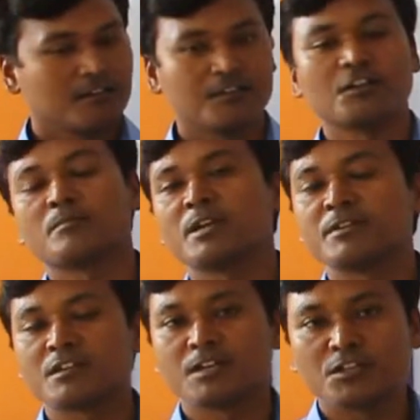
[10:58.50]
there may
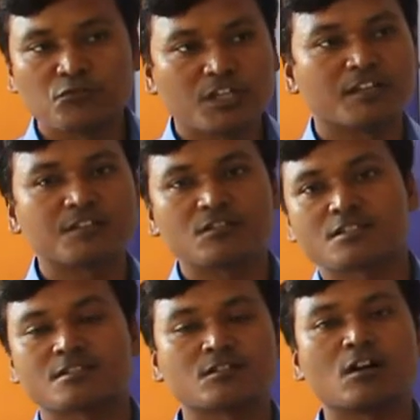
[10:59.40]
be given union,
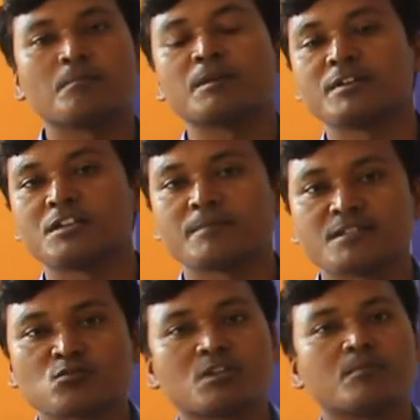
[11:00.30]
intersection, complement, difference. We